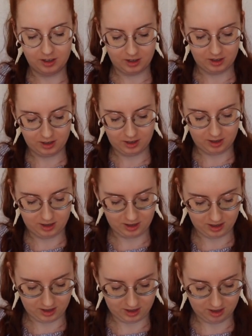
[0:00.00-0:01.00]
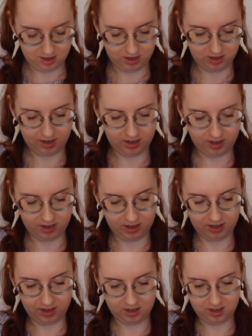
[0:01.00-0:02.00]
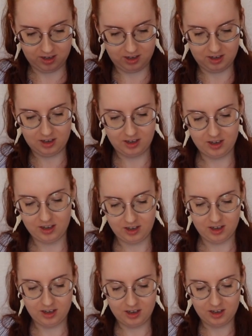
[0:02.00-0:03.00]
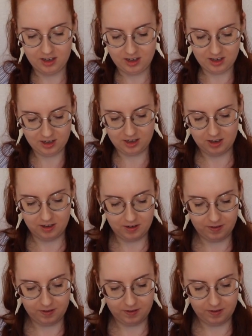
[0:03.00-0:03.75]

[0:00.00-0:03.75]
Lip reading: [no speech]